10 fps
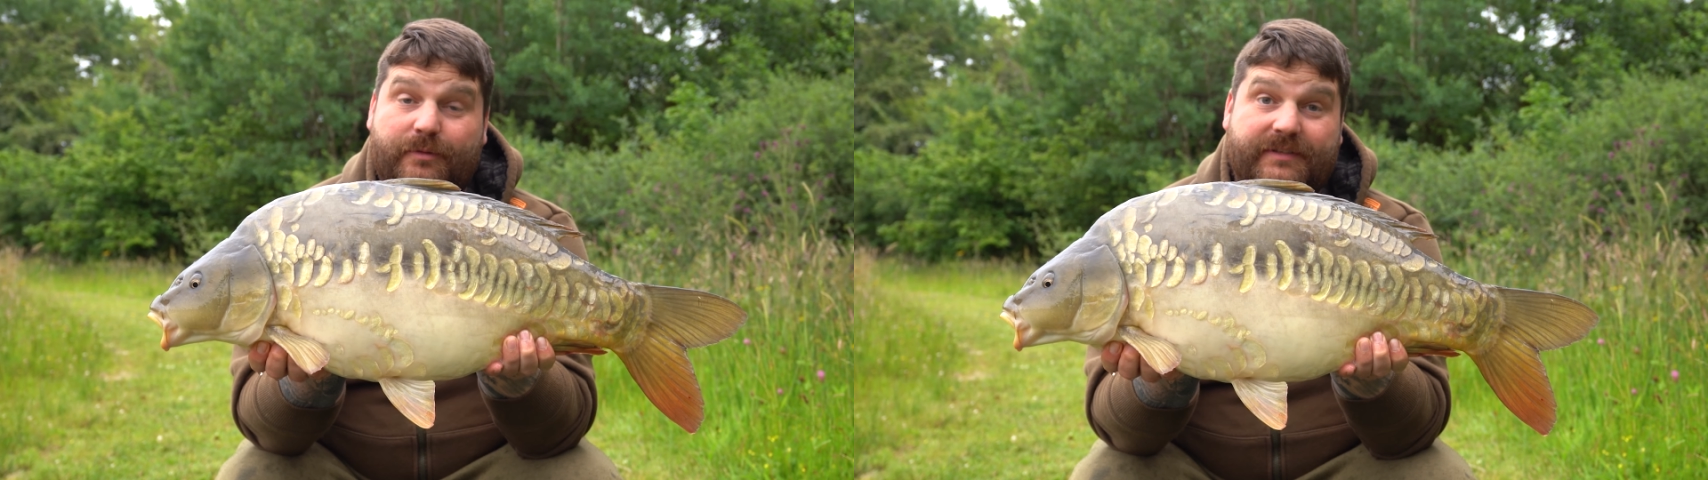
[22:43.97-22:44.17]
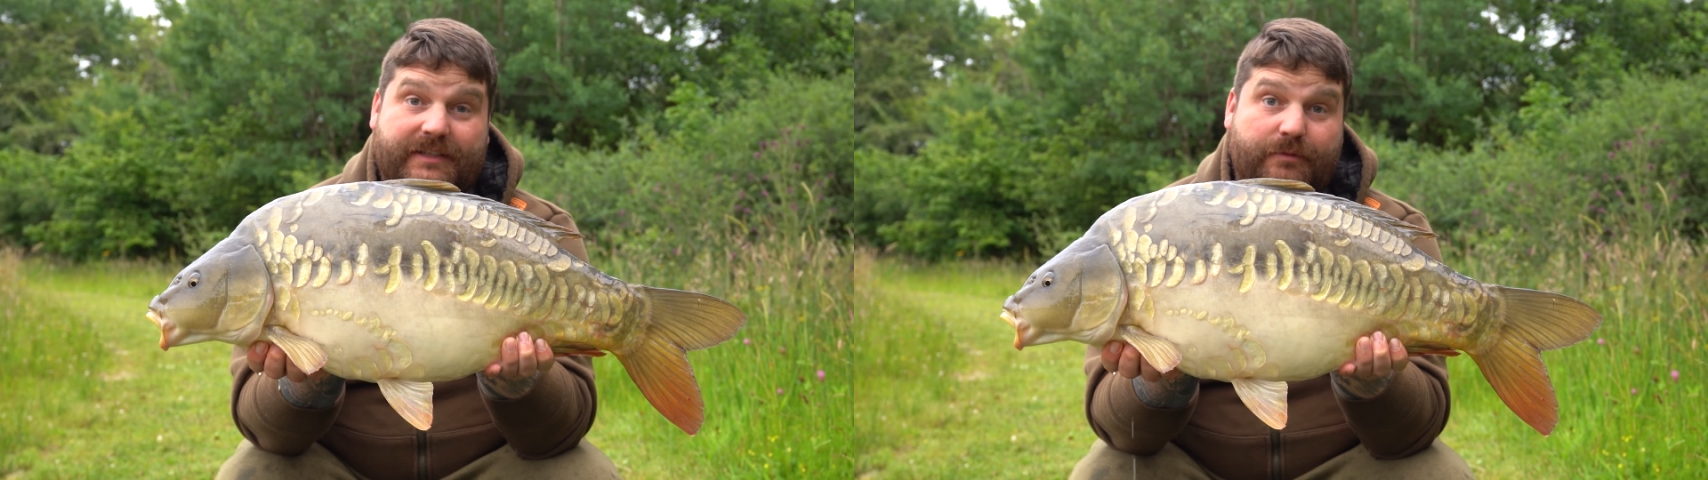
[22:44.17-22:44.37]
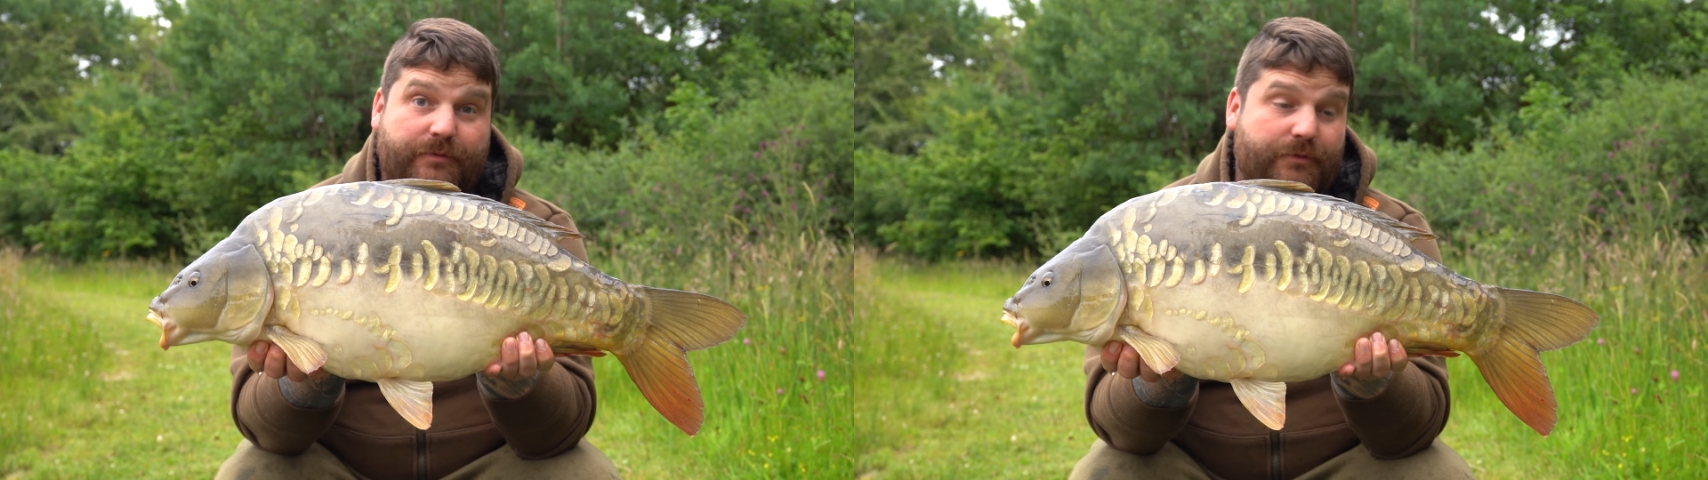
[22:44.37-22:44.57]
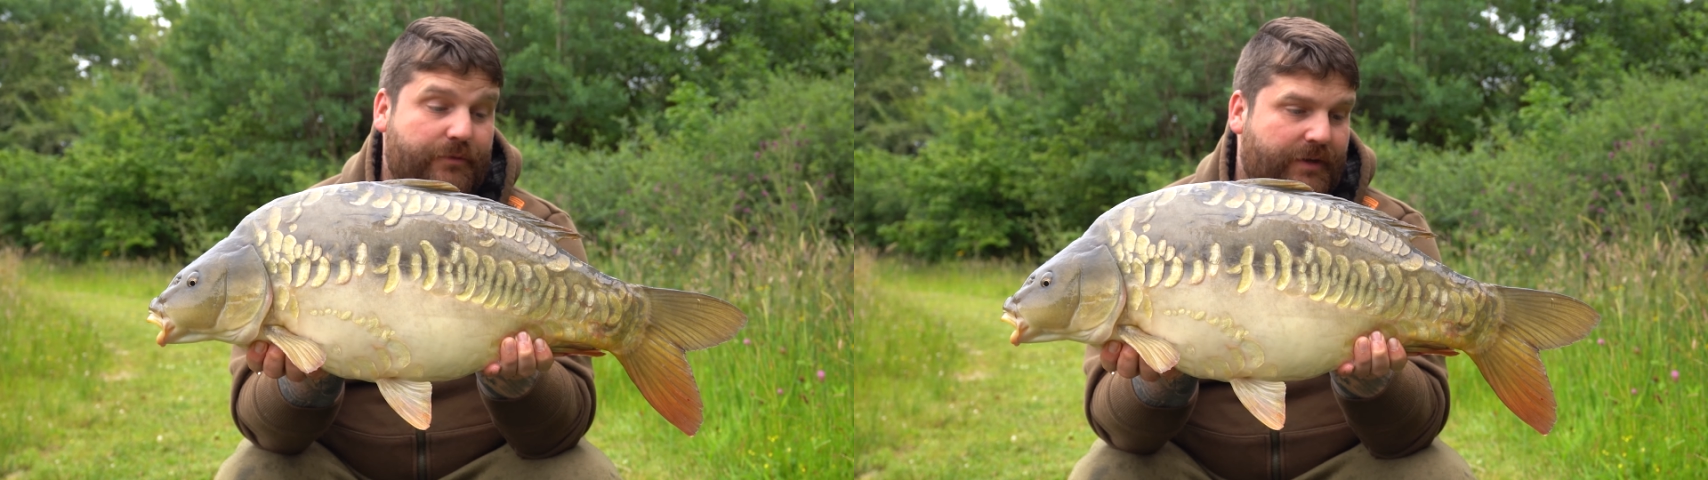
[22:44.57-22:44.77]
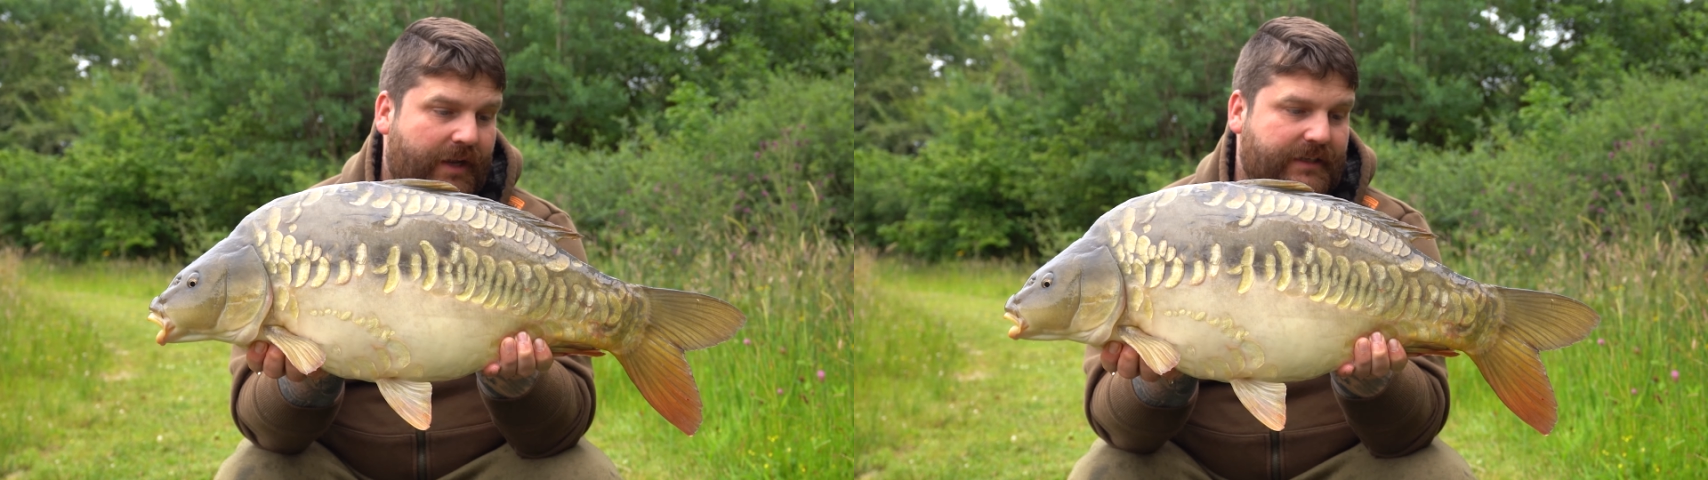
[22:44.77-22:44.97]
to have seen you through
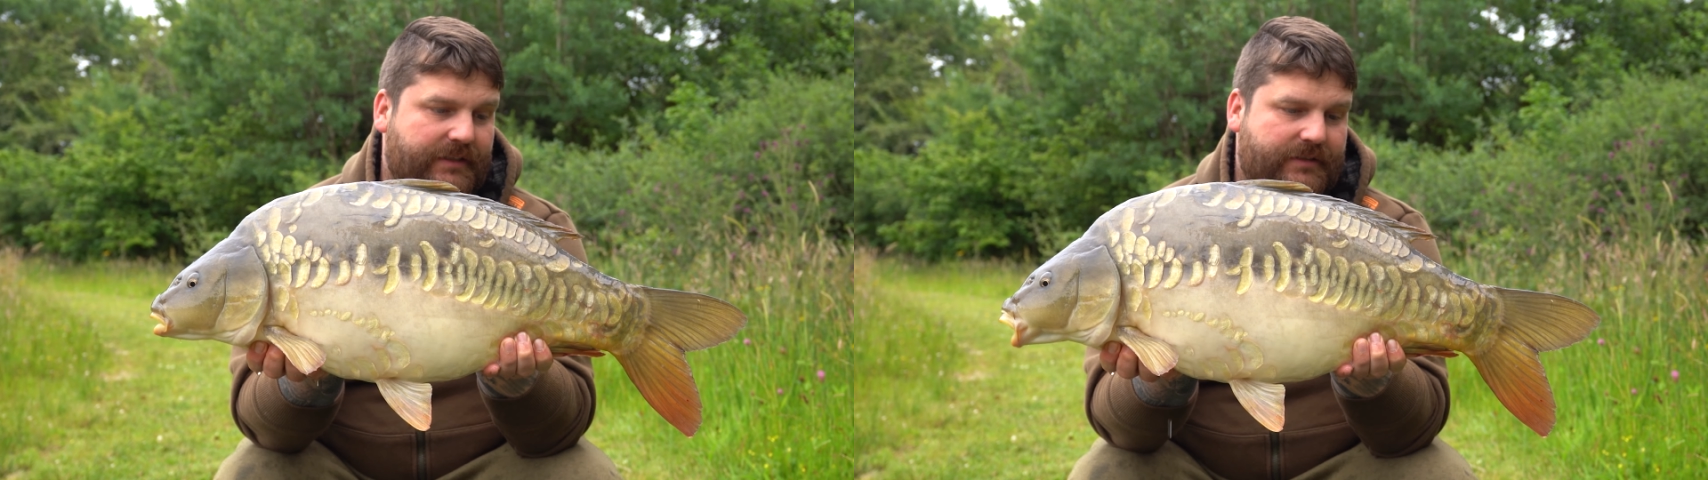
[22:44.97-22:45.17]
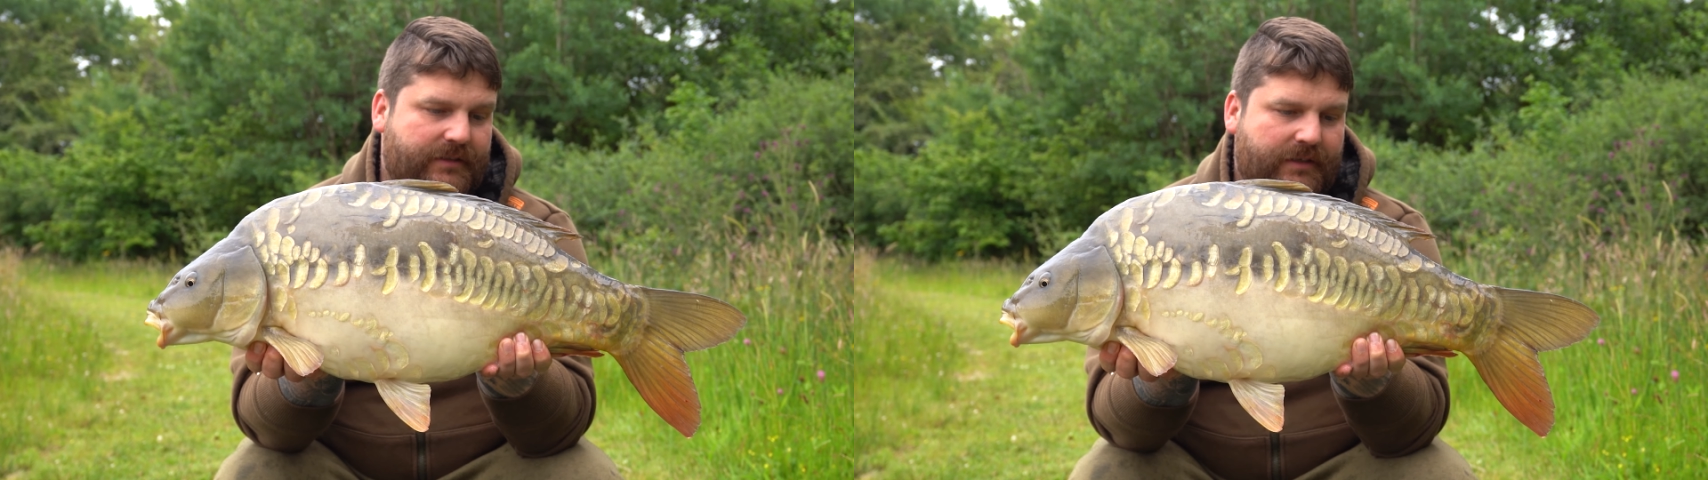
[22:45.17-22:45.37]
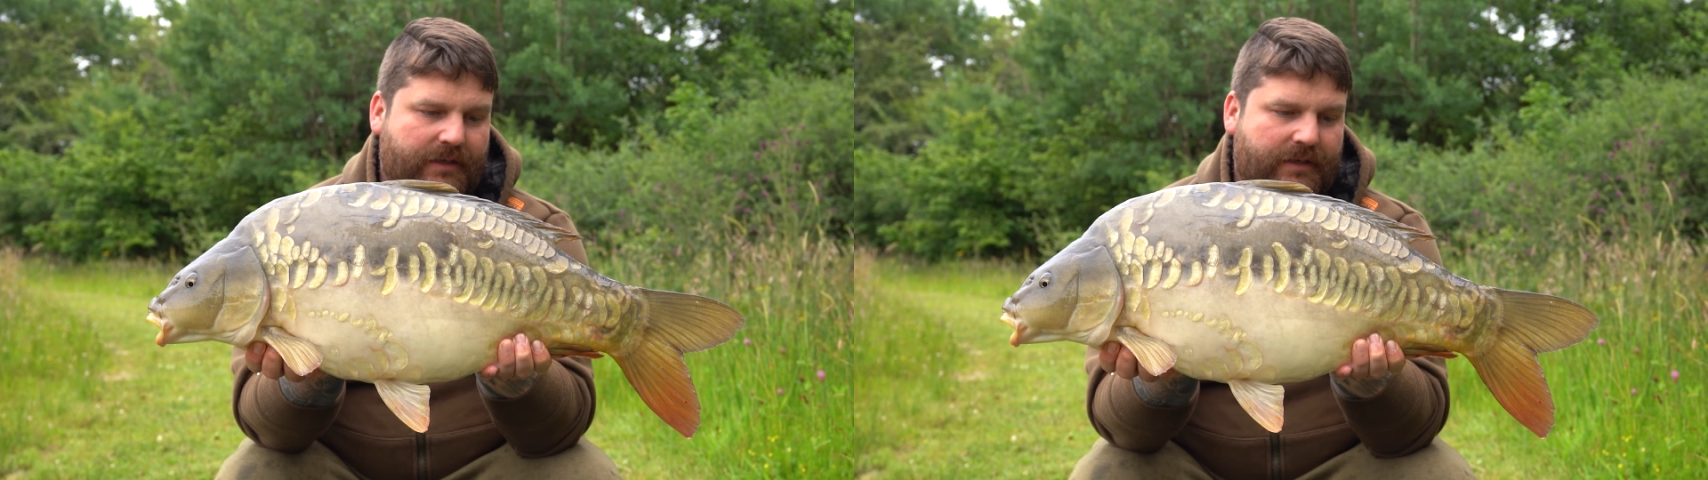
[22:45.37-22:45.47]
the night.